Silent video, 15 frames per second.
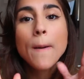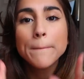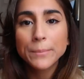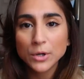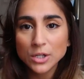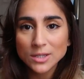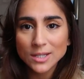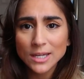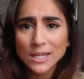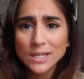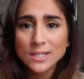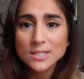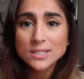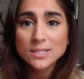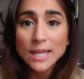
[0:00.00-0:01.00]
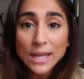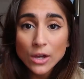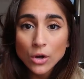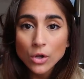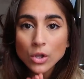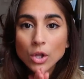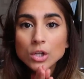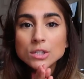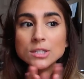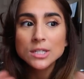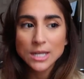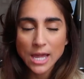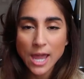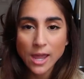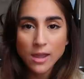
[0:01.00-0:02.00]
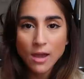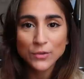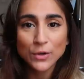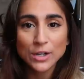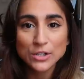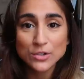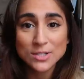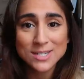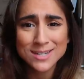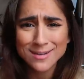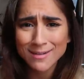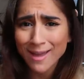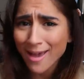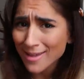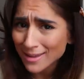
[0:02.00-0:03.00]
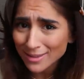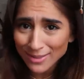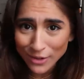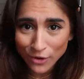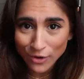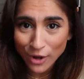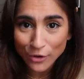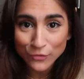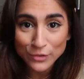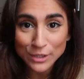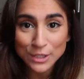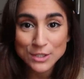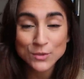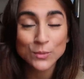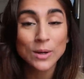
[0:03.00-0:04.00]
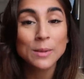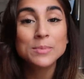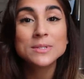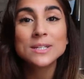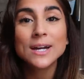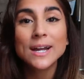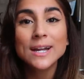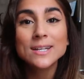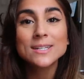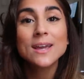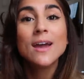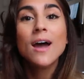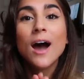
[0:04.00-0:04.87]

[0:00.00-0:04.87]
birthday sale today if you're interested in anything on alpha website